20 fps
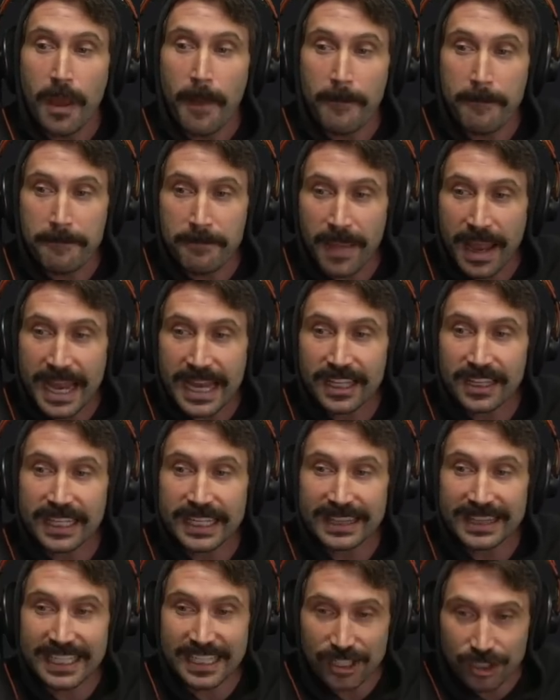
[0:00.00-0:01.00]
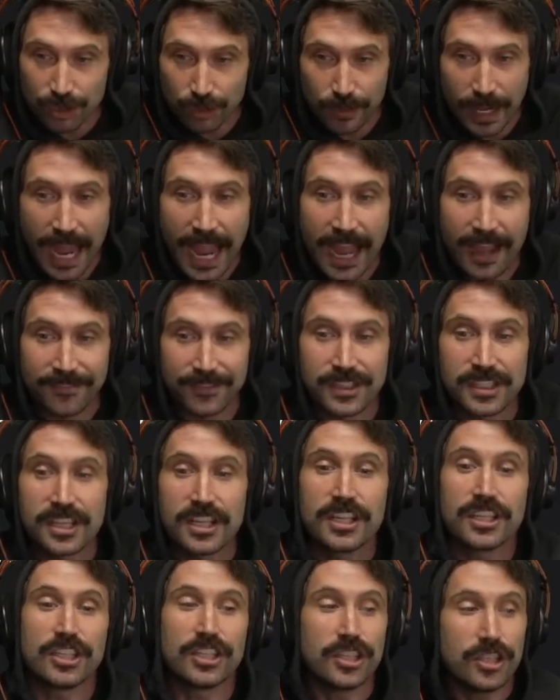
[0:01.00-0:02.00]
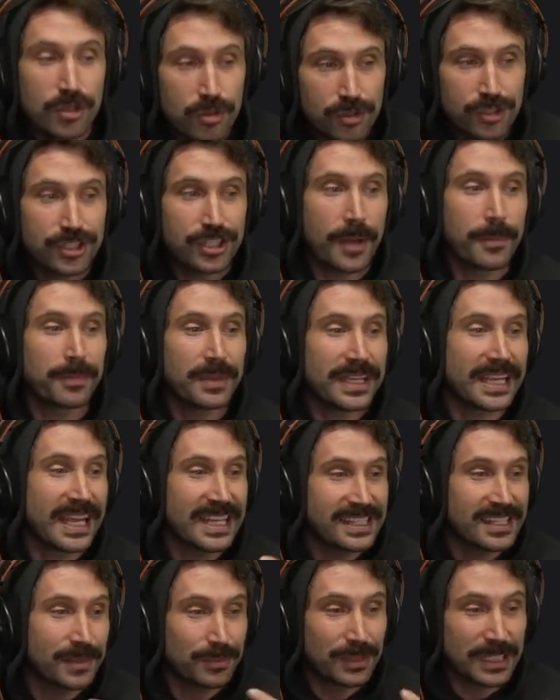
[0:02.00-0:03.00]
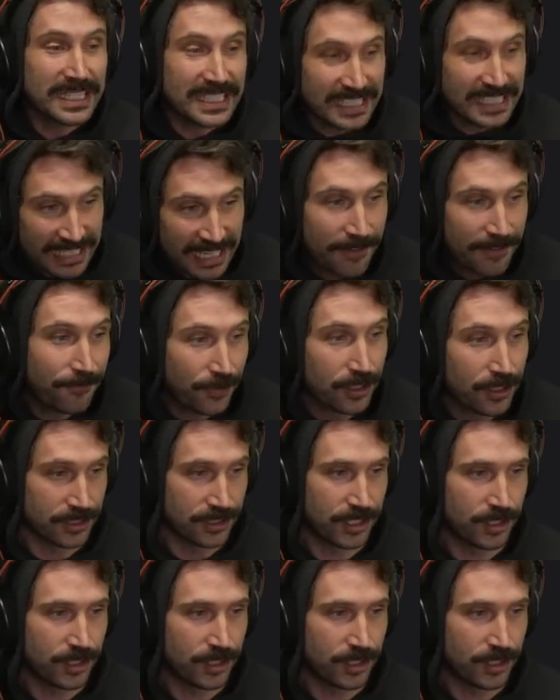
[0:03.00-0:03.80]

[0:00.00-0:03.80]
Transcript: Make like these drafts use something as something different.